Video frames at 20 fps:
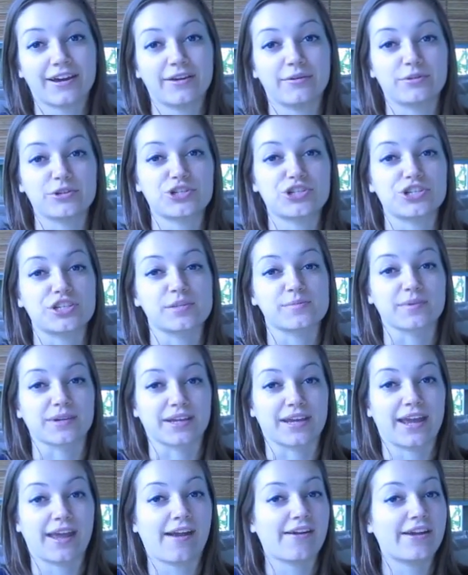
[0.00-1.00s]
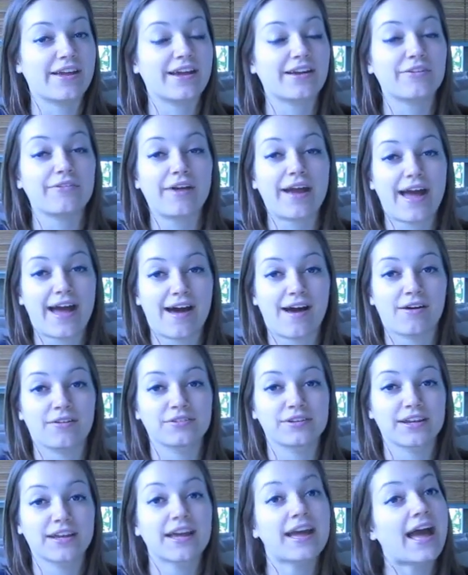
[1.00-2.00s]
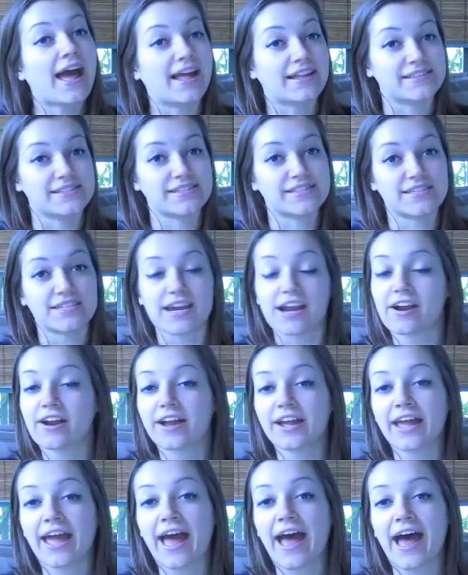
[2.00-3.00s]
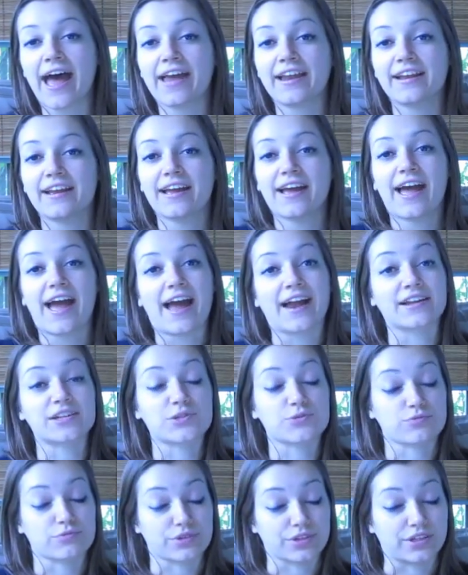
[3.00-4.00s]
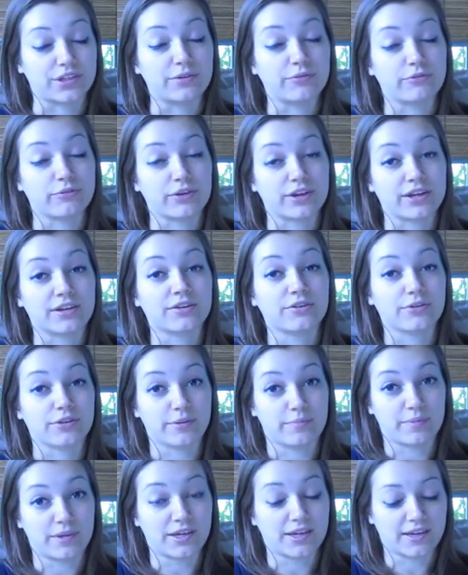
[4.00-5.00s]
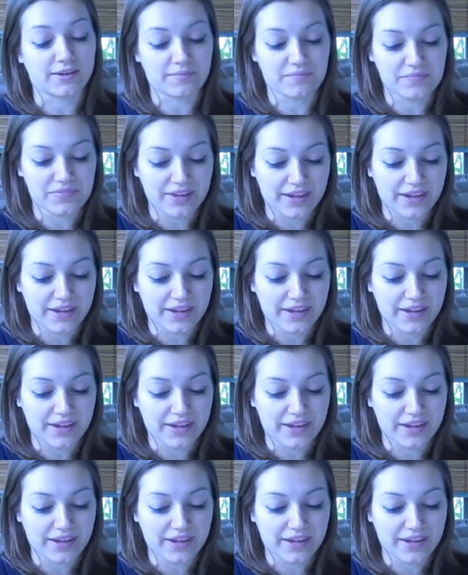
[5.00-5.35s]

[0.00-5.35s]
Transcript: which she's been carrying around and staring at, and it's really freaking creepy.